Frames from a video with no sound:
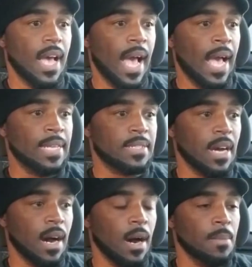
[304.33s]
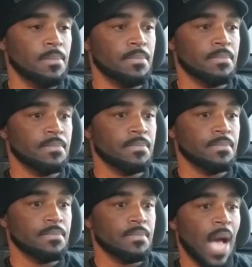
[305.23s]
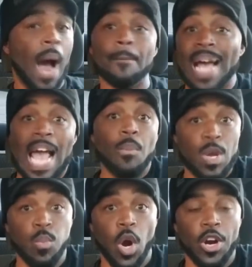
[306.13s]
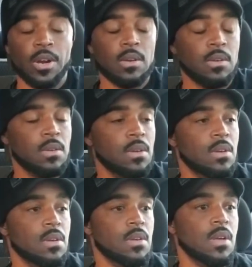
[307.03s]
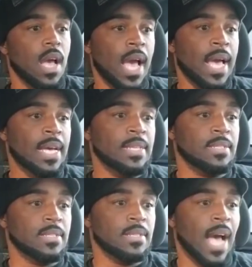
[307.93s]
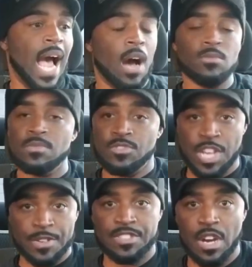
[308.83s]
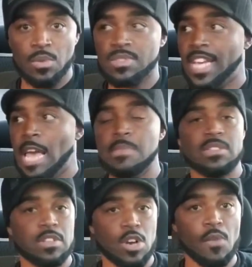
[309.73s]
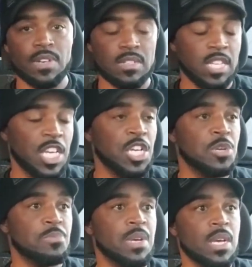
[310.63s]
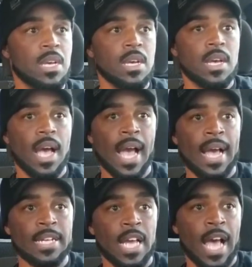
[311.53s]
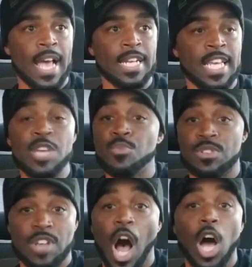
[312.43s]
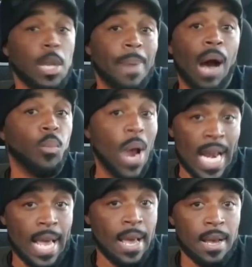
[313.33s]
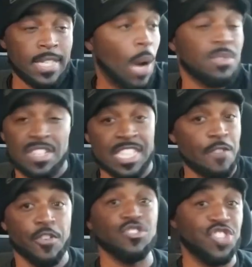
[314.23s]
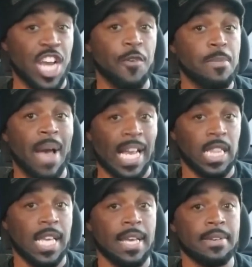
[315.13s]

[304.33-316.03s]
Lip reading: and how bad we were and how Jerry Jones came and took over the team and he was all about winning. That was a different Jerry back then.